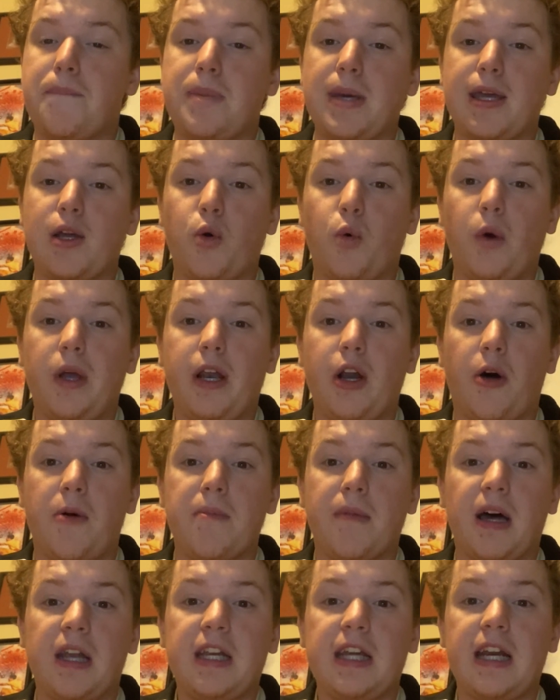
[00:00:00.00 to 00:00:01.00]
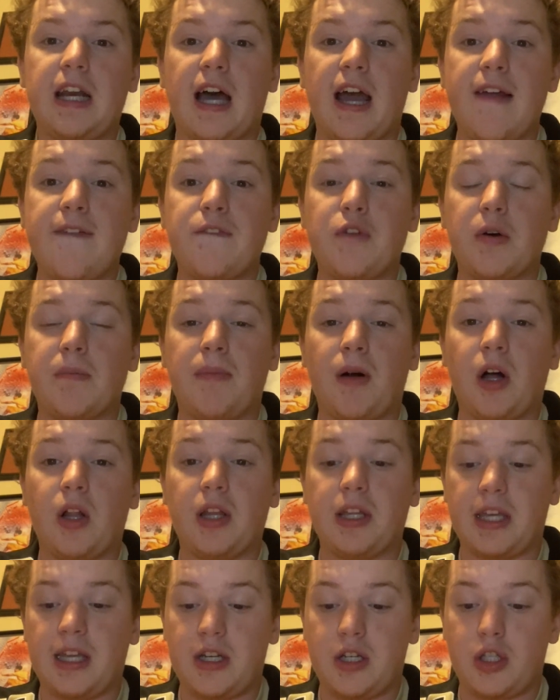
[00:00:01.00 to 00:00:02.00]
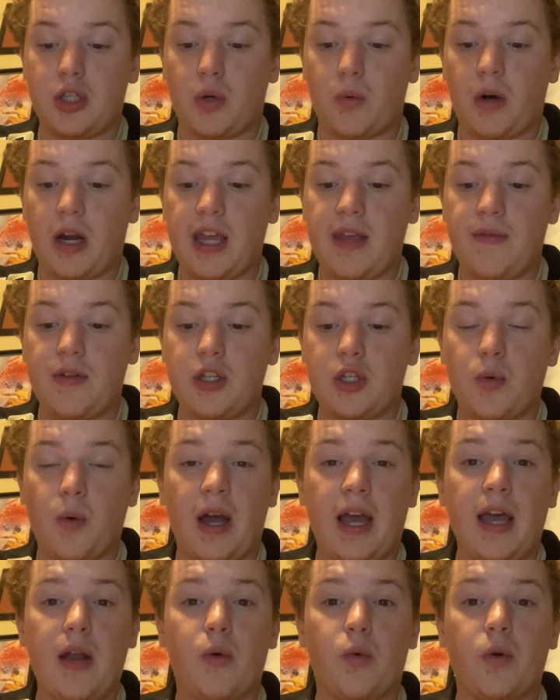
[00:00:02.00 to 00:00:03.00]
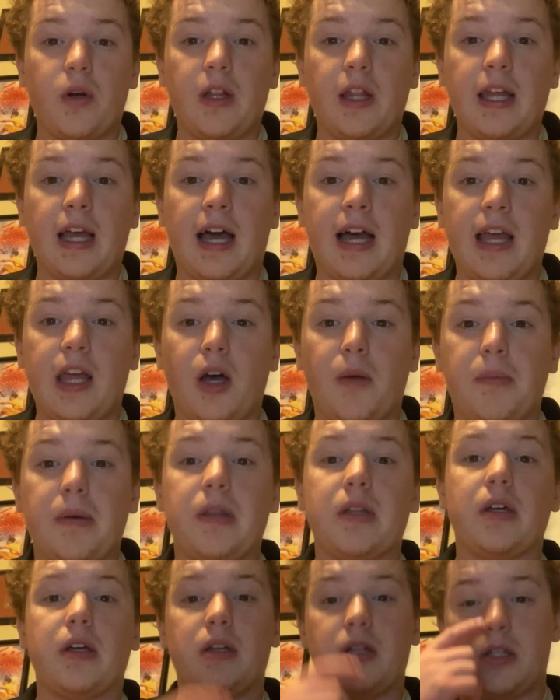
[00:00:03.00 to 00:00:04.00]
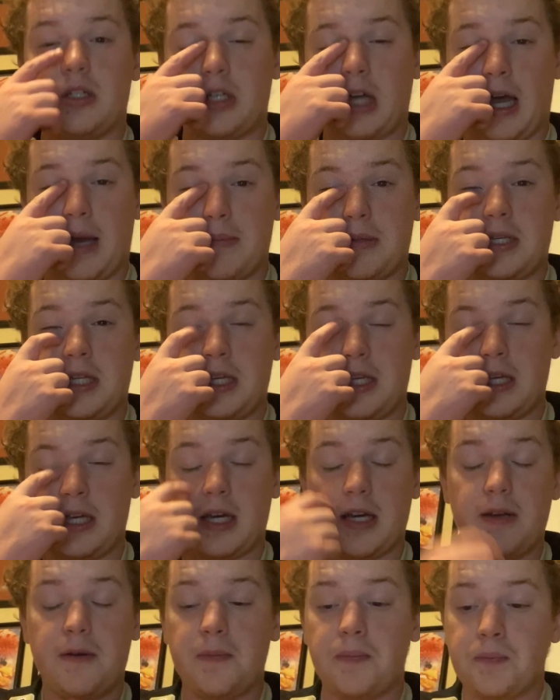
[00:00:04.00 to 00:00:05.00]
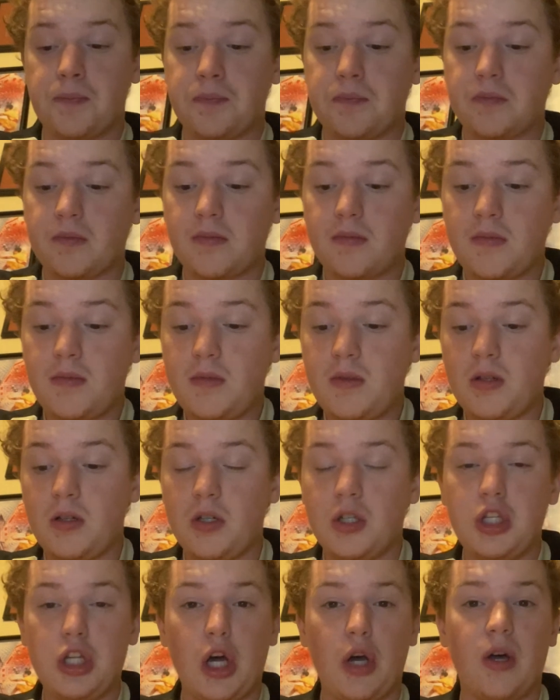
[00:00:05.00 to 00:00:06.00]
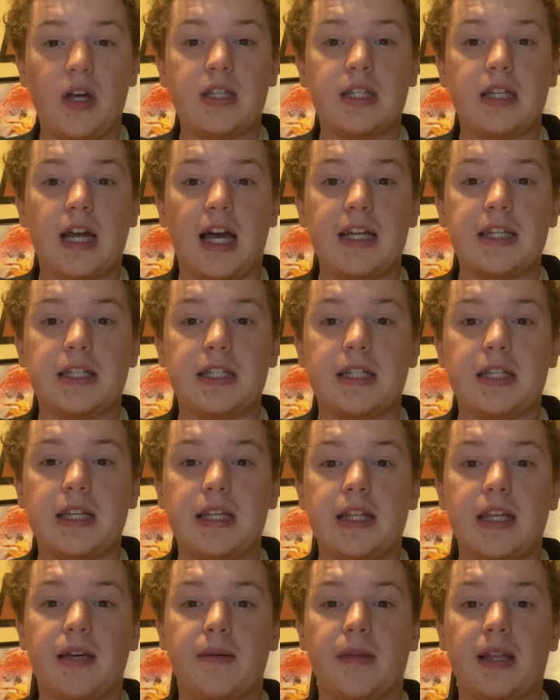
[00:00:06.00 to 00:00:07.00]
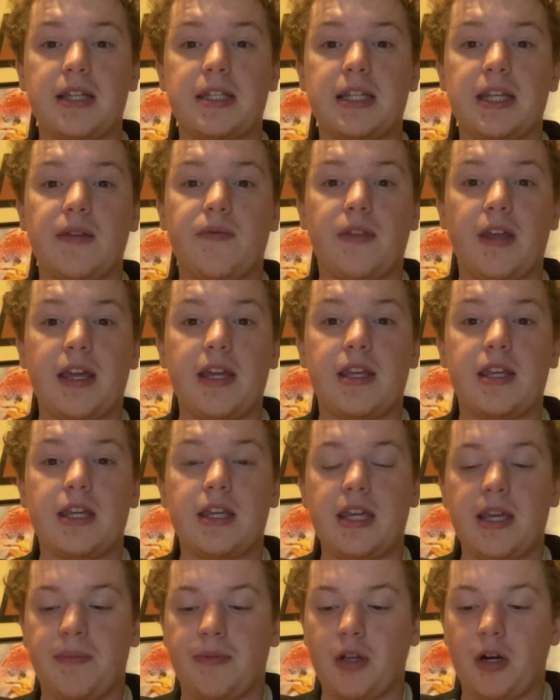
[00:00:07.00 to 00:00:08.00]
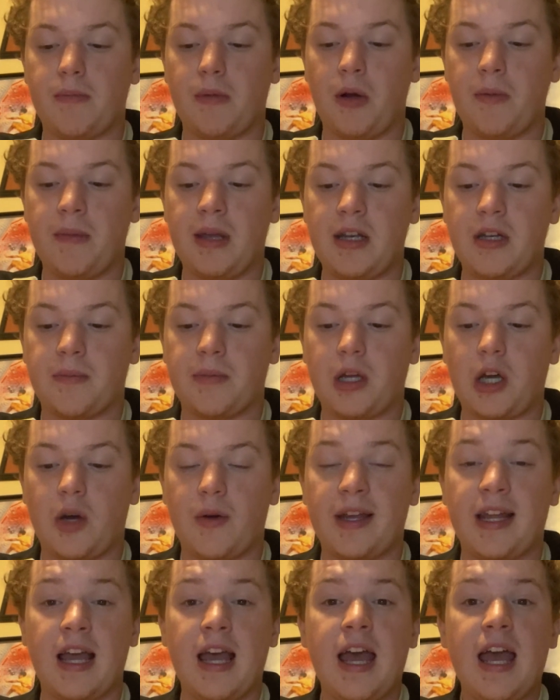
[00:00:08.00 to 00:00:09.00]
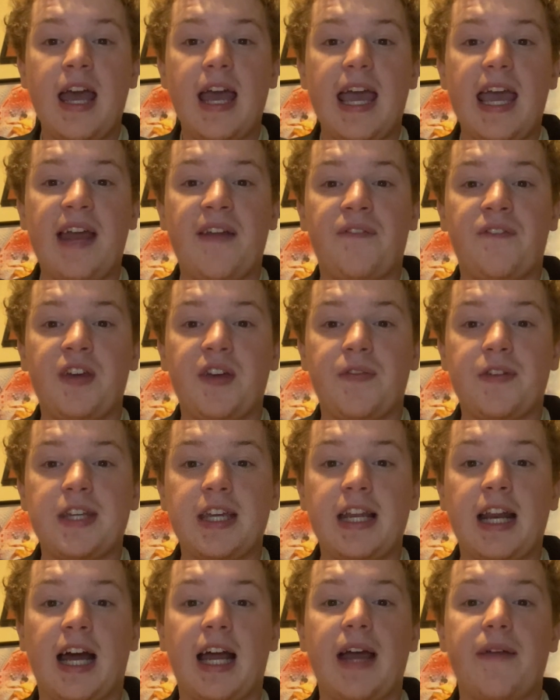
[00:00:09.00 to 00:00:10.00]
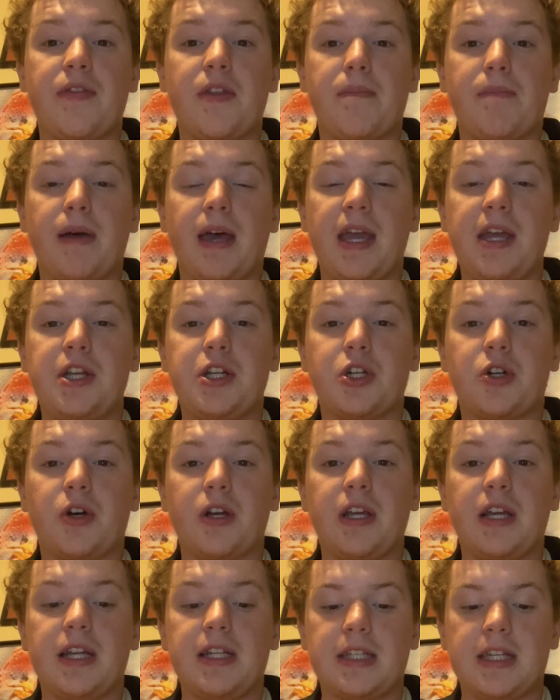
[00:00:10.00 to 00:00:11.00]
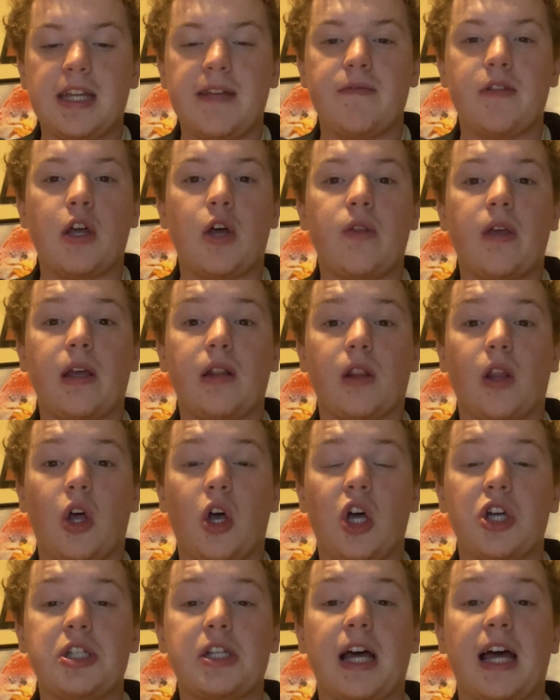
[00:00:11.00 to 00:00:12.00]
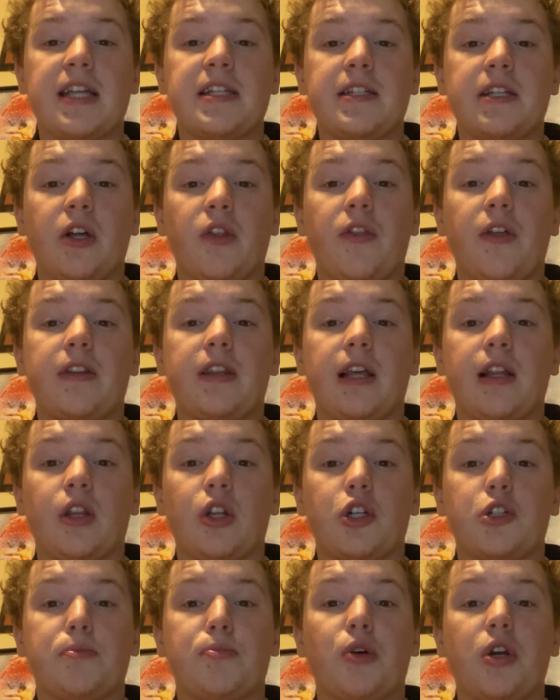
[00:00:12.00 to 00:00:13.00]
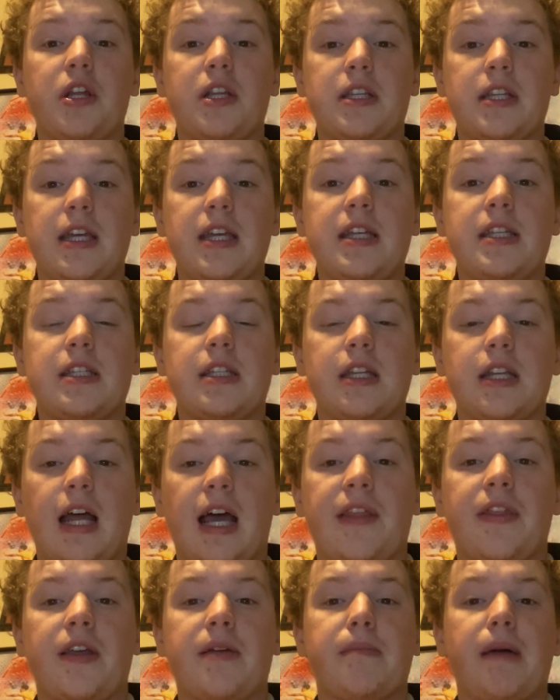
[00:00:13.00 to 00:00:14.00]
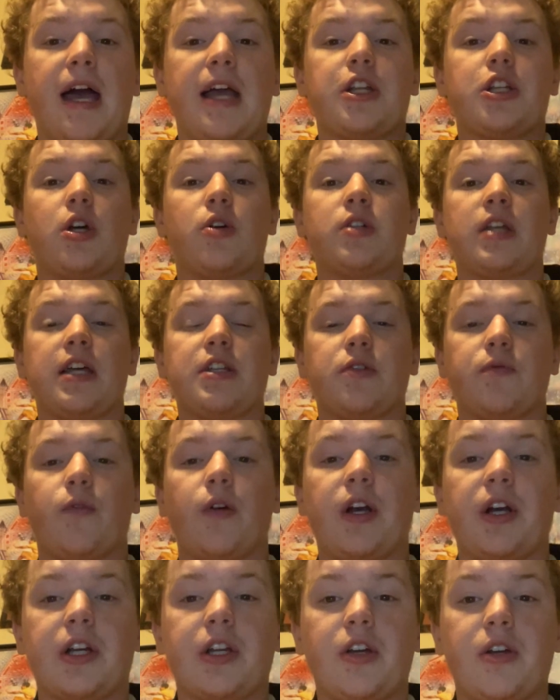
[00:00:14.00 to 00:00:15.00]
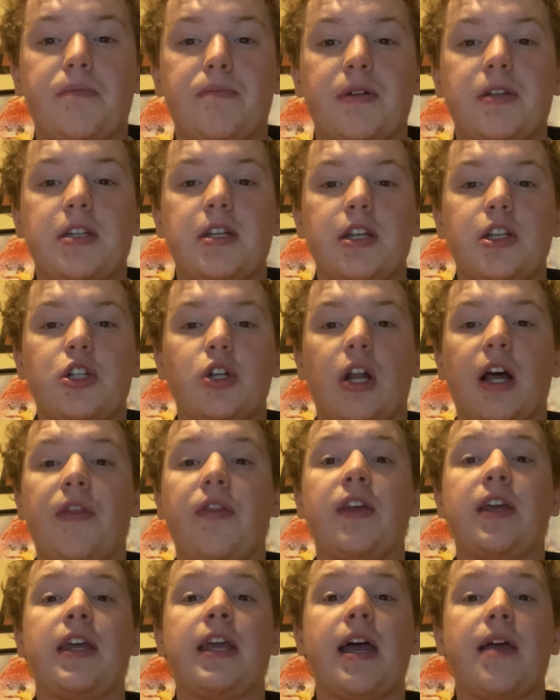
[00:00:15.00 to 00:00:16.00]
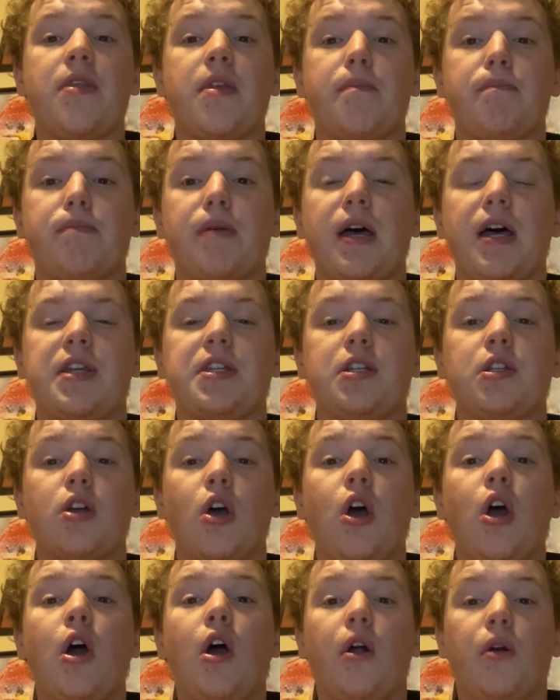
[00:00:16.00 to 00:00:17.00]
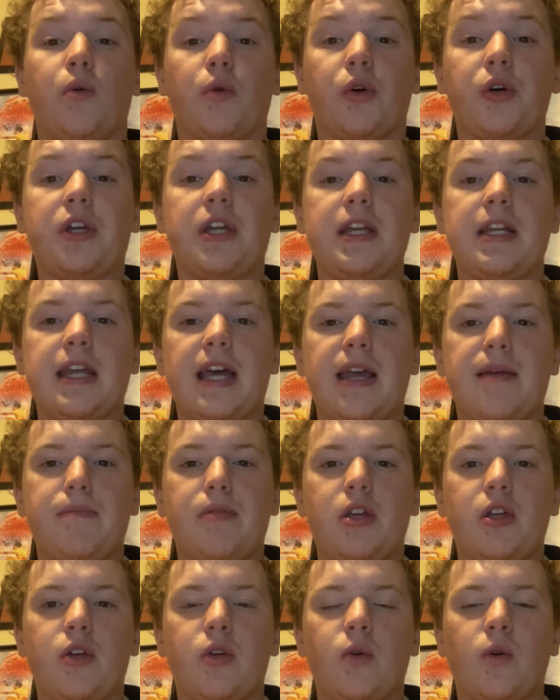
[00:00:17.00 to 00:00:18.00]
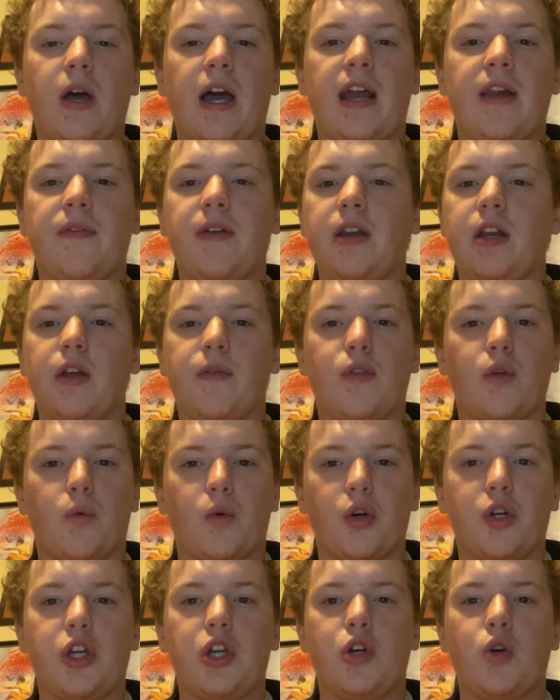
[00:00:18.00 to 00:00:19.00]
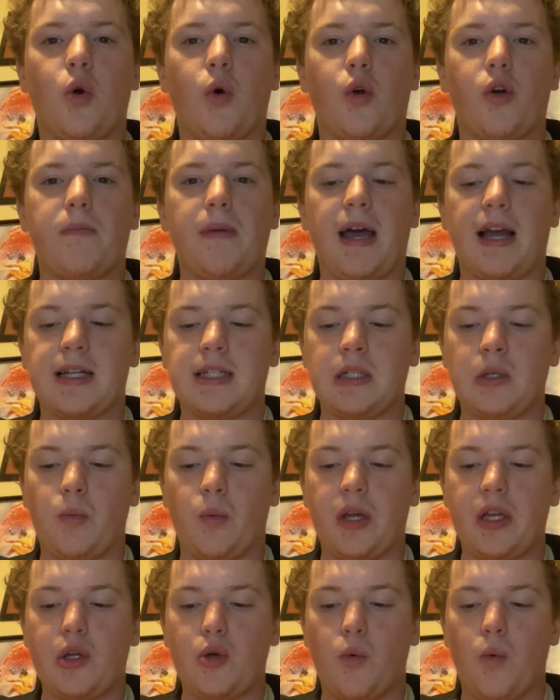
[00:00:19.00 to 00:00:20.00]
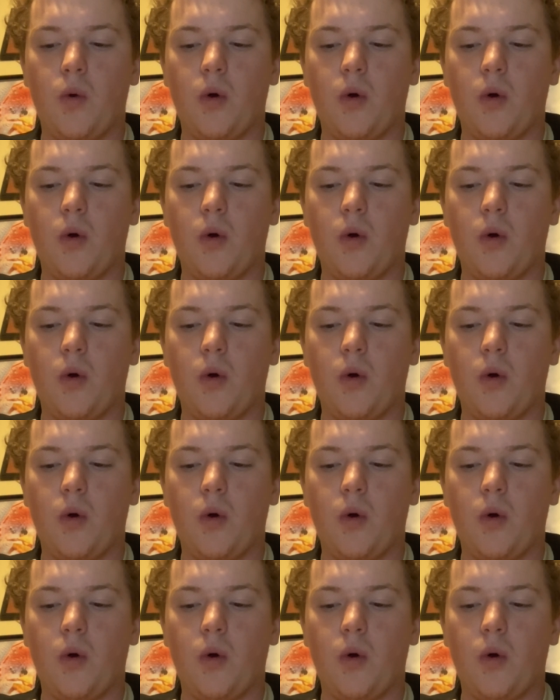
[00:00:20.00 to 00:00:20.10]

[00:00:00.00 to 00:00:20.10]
big win on Monday Night Football against the Ravens, who I had really high up in the top 10. So that's nice to see them. Let's see if they keep their momentum going. At 15, I have the Patriots. Even though they lost, I still think they looked pretty decent. I think Mac Jones has very good potential. I think he had the best rookie debut out of any of the rookie quarterbacks in Week